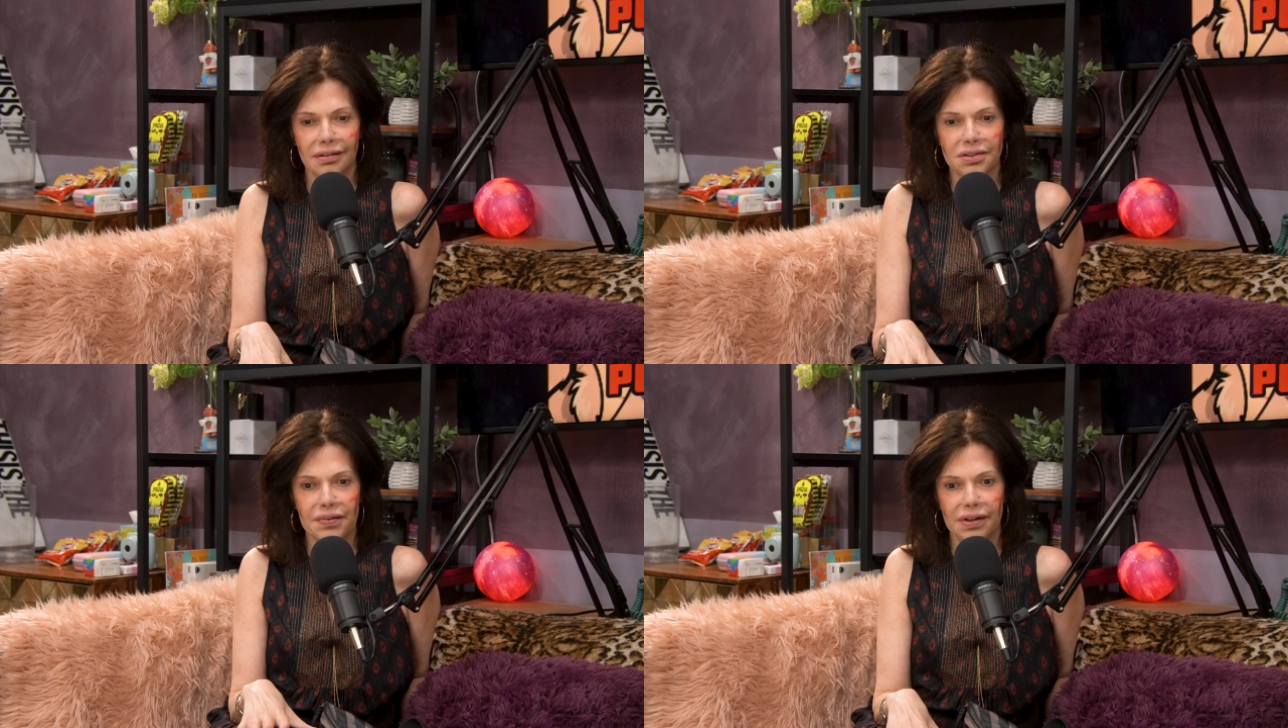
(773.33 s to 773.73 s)

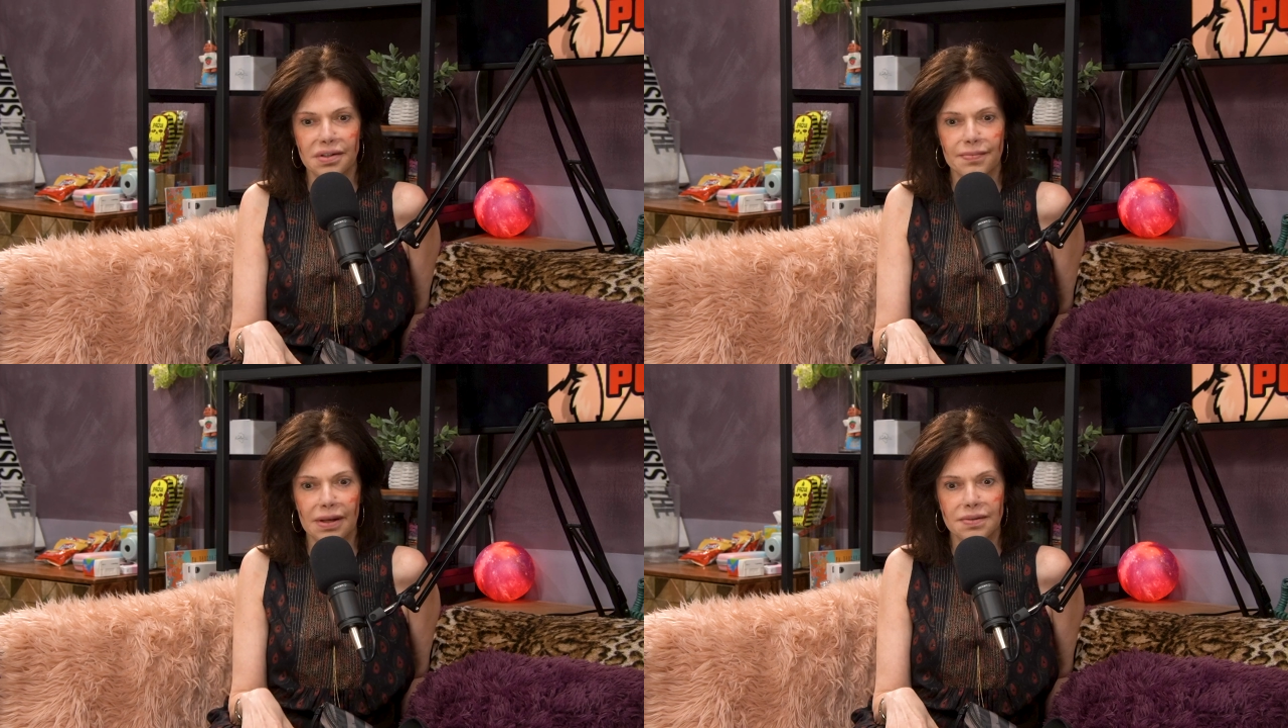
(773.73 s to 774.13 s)
Los Feliz
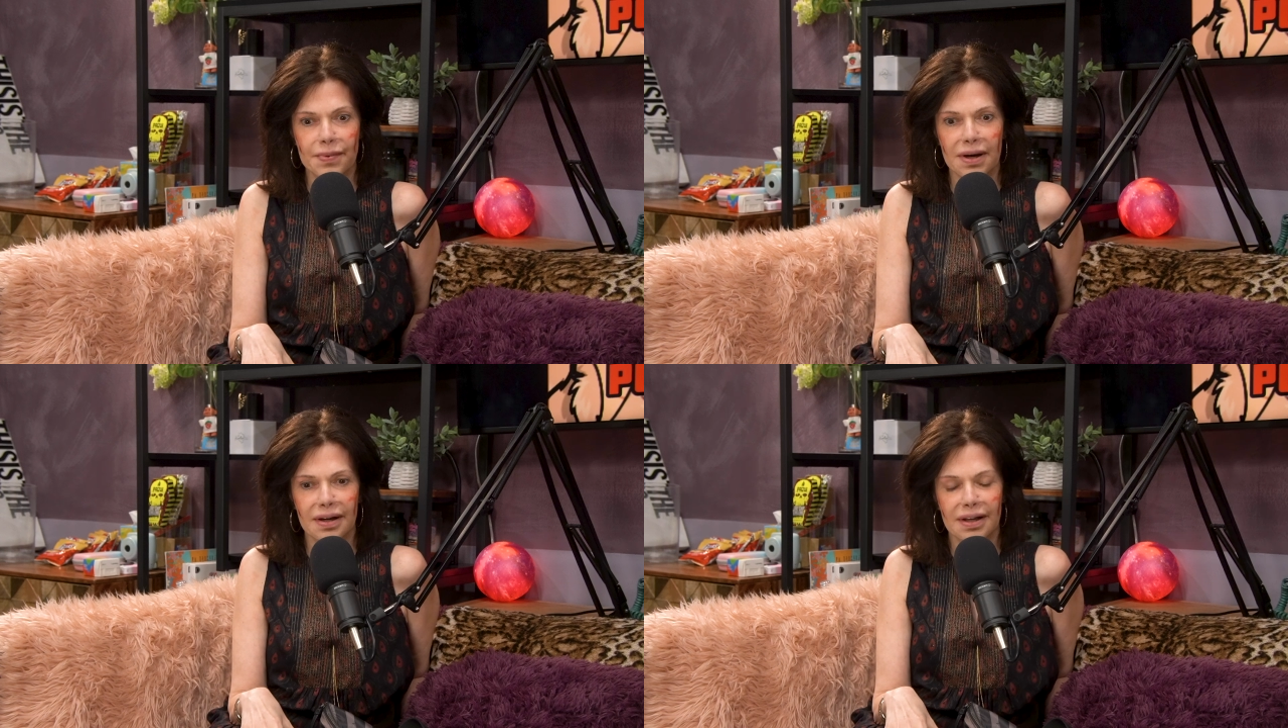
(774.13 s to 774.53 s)
Med
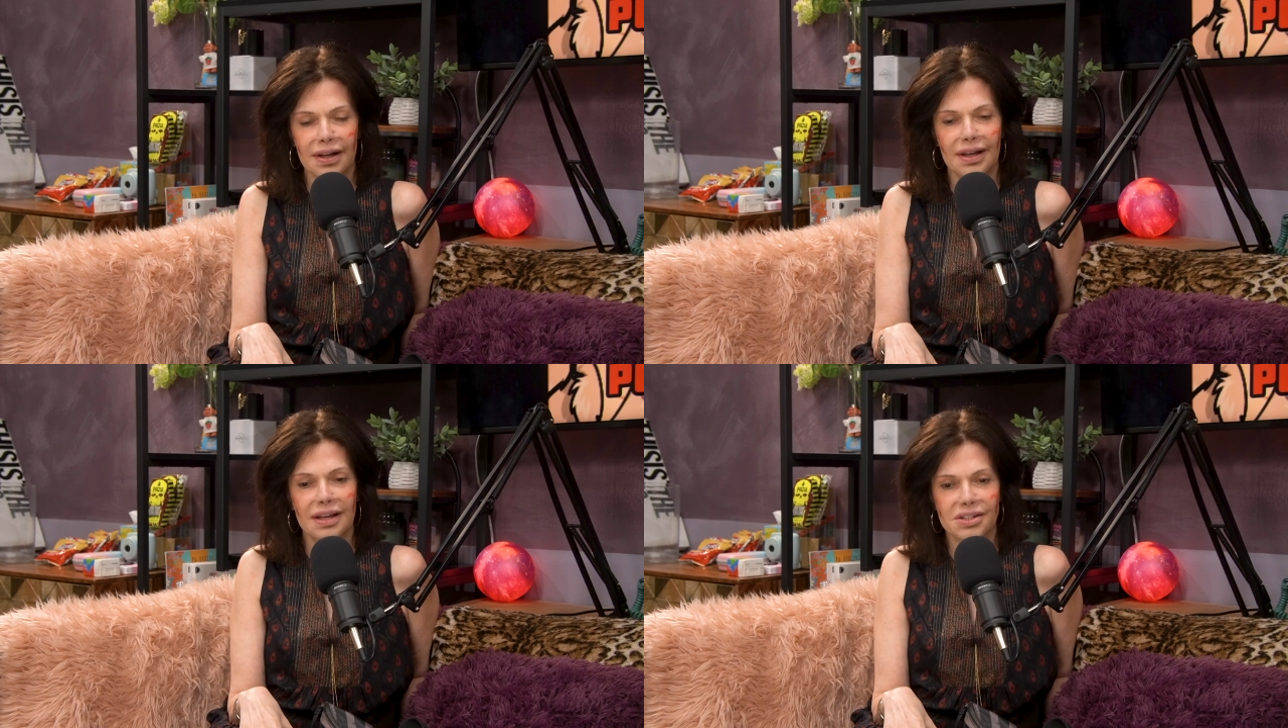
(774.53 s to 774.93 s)
Spa,
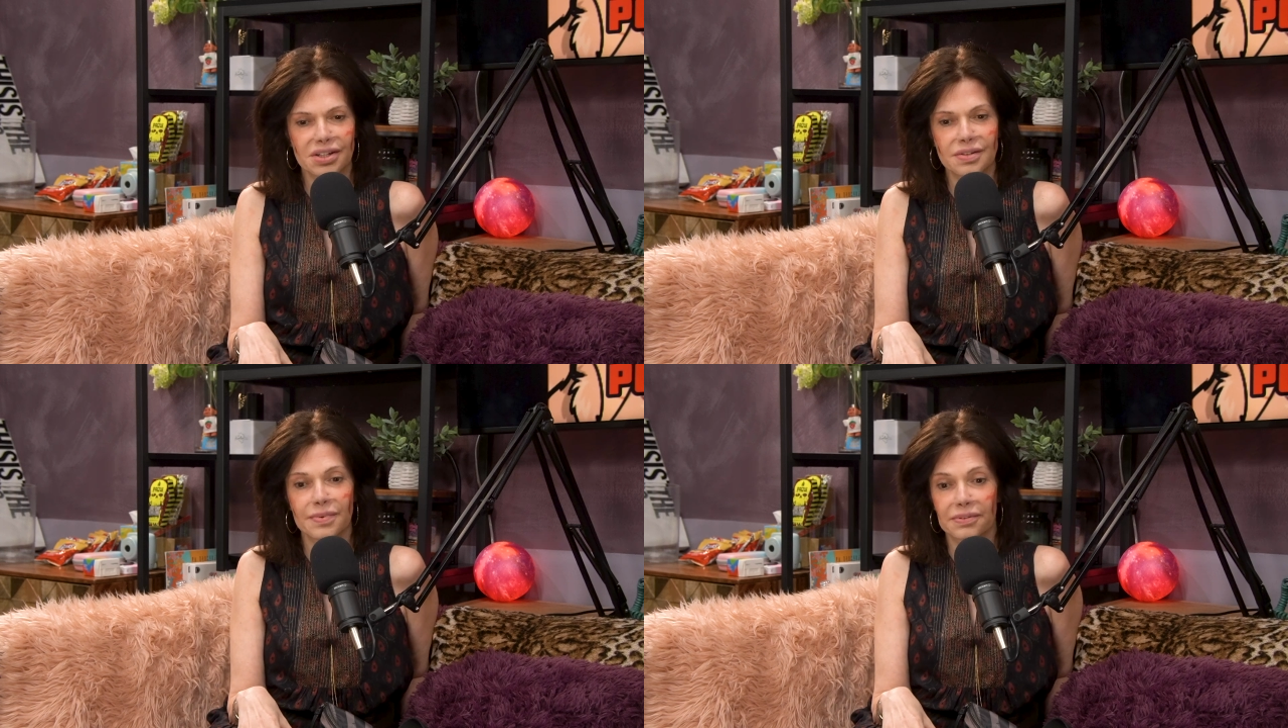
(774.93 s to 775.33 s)
and
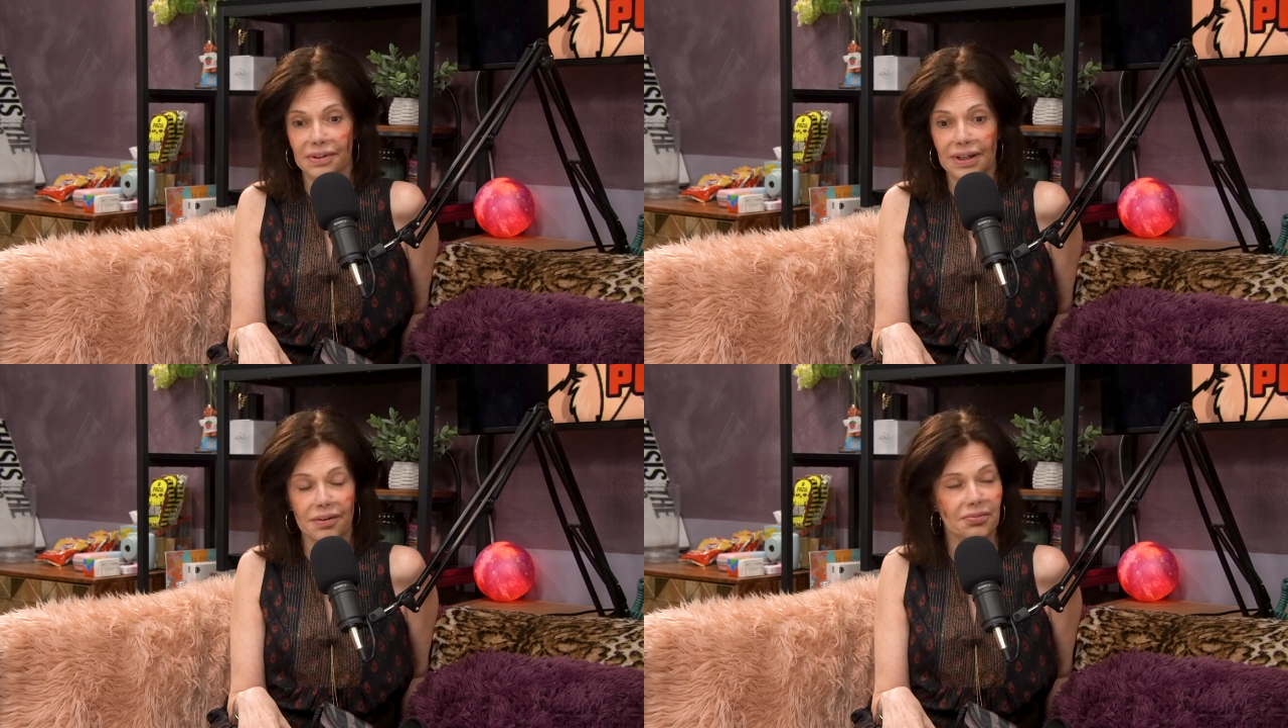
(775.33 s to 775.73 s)
she's been
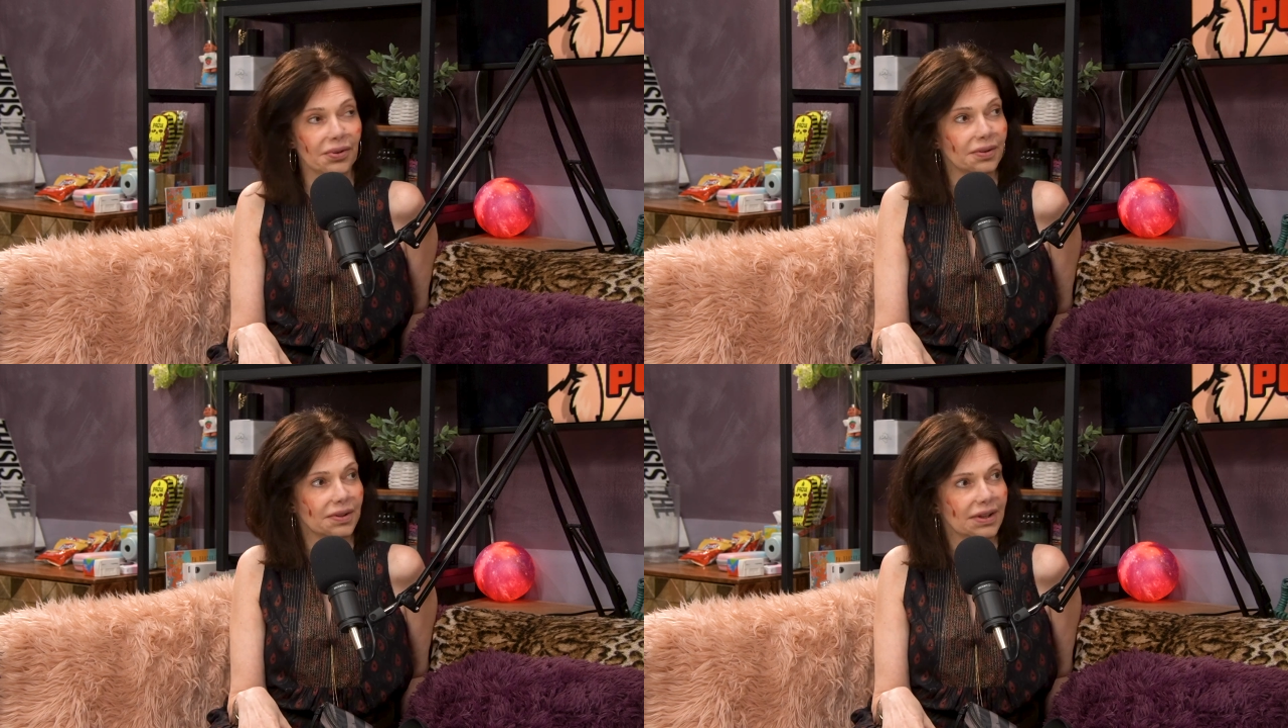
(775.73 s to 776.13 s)
really helpful.